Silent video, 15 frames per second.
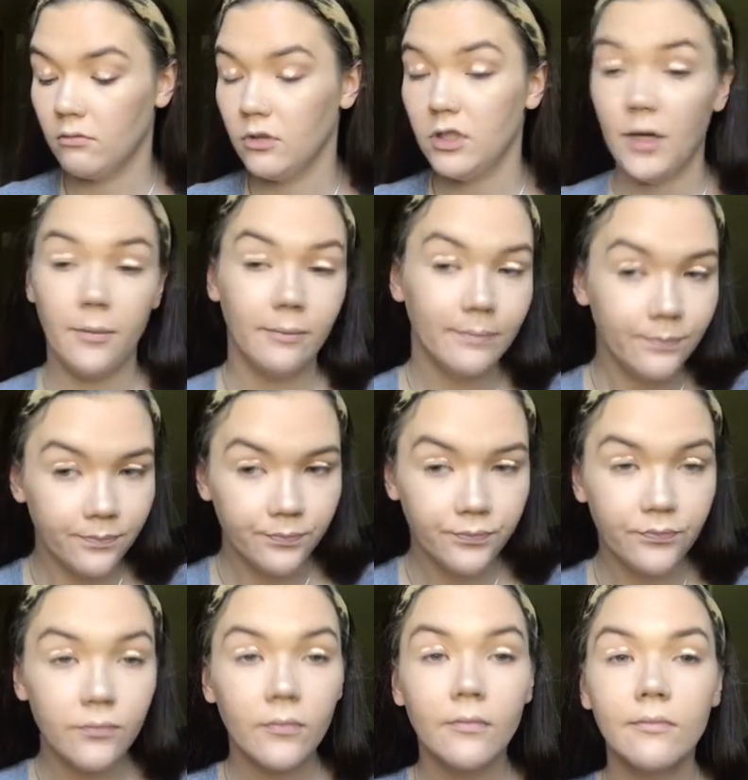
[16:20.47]
So
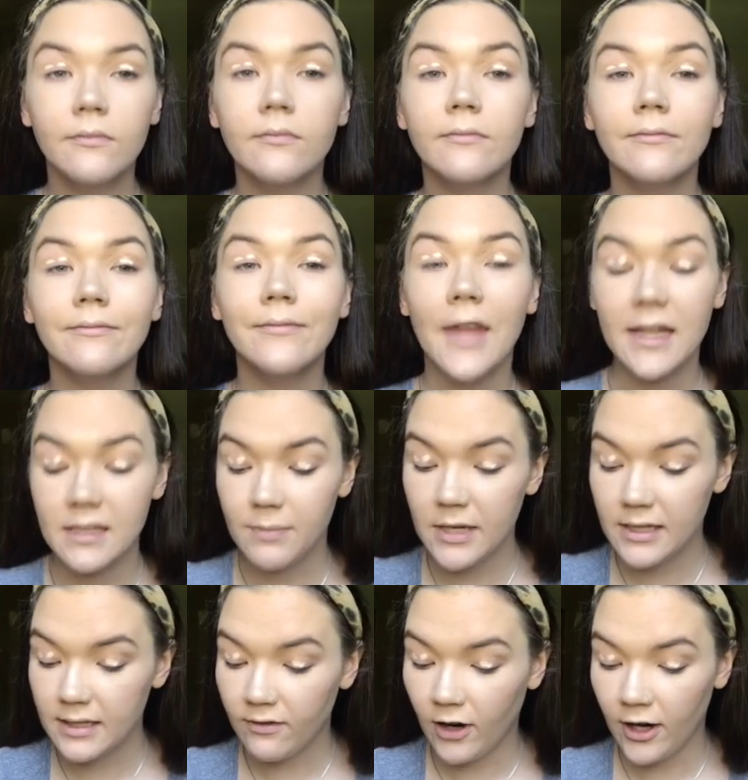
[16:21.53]
that's
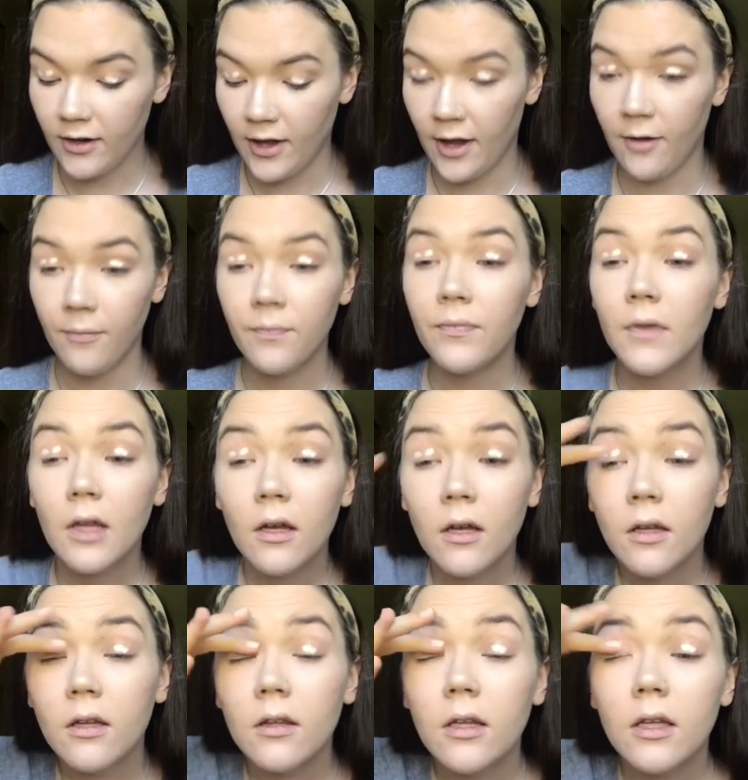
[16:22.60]
me to right now.
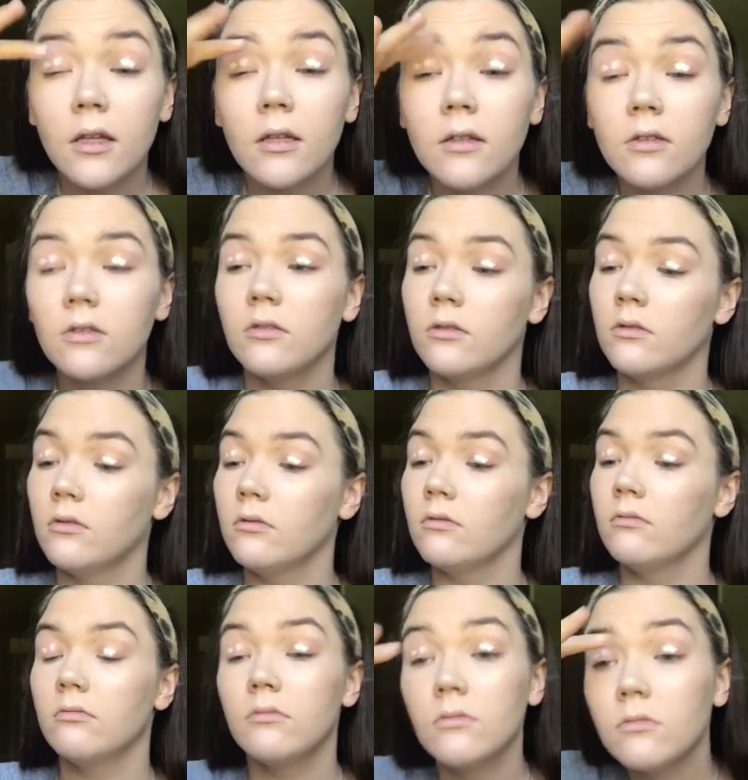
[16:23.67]
Then
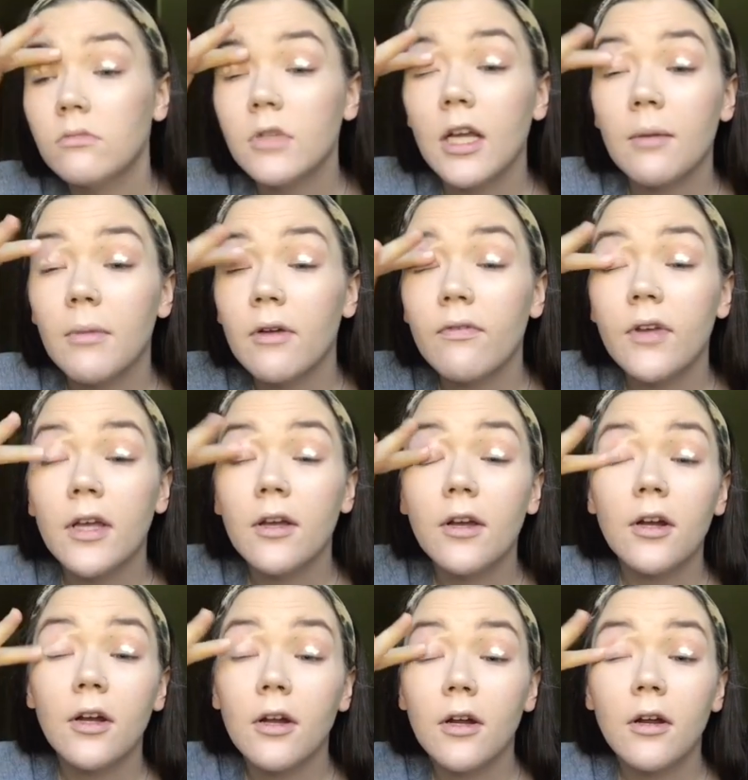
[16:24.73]
take my
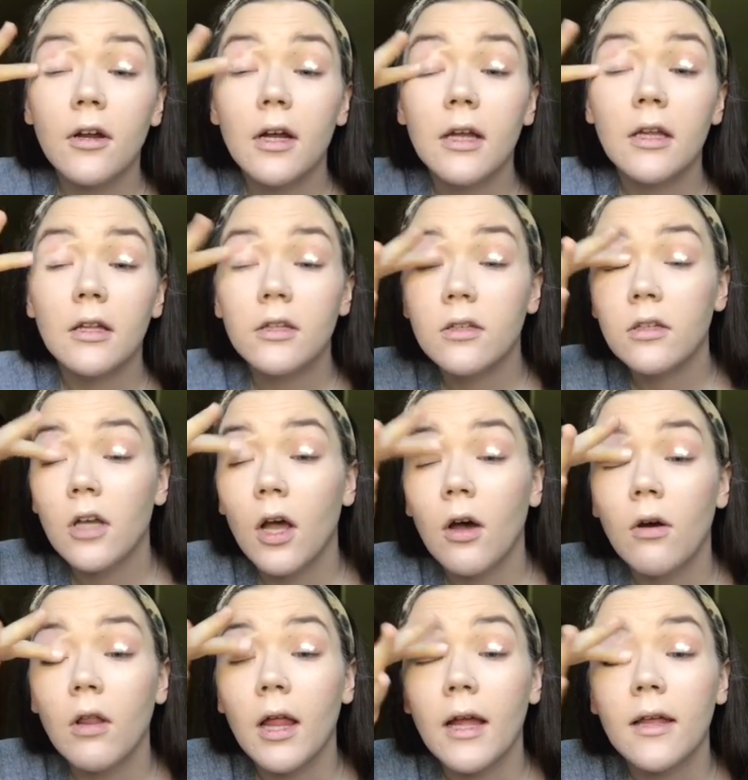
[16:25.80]
finger and
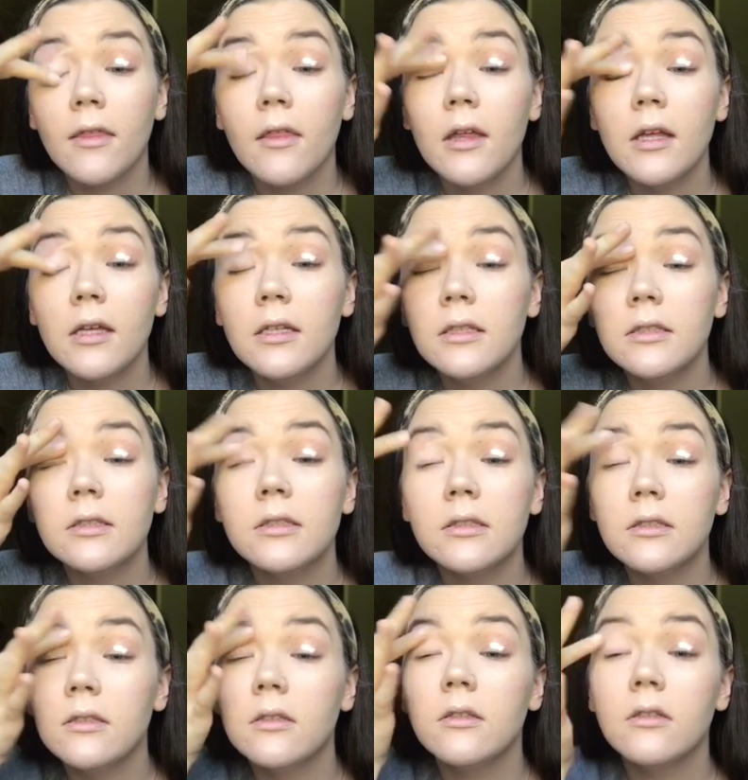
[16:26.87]
go like
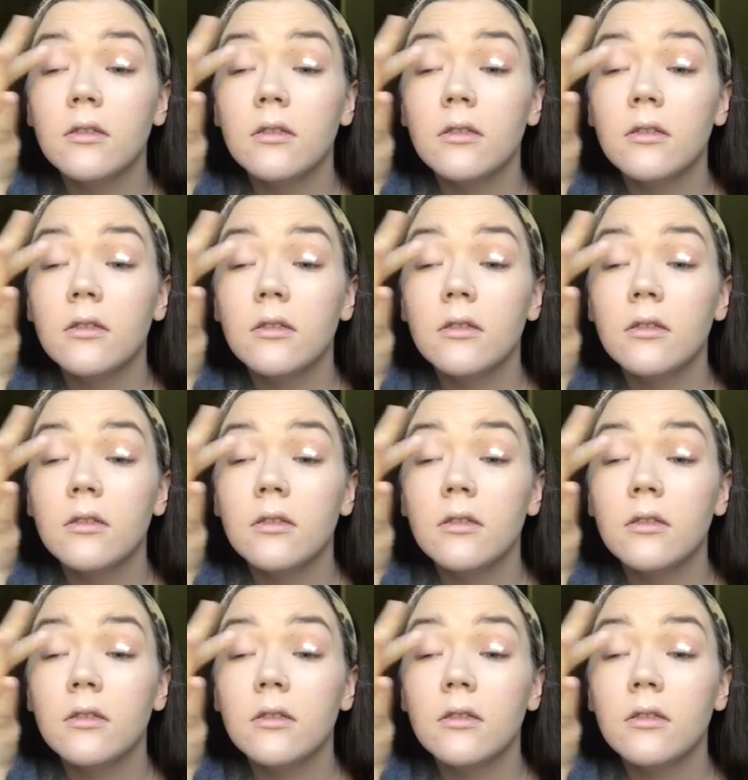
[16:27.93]
this.